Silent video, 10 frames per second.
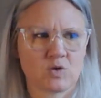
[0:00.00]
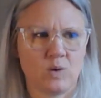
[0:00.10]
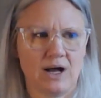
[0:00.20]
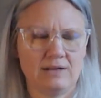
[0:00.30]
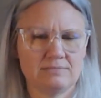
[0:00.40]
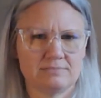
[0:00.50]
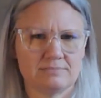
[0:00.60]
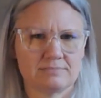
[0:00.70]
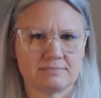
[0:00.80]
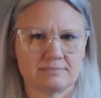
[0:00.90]
Well,
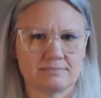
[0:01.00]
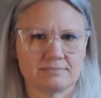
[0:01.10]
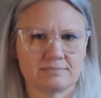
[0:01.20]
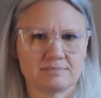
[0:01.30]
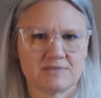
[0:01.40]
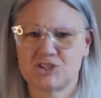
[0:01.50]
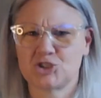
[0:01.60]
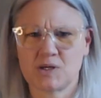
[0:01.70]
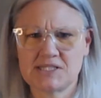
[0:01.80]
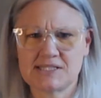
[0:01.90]
this
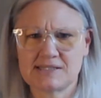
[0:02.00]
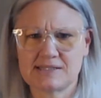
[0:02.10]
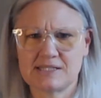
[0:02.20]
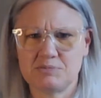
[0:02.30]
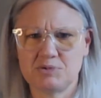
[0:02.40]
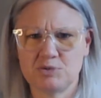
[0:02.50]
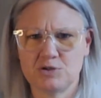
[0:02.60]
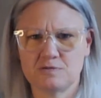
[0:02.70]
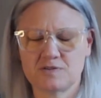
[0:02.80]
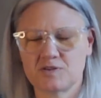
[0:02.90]
joint doesn't seem to move,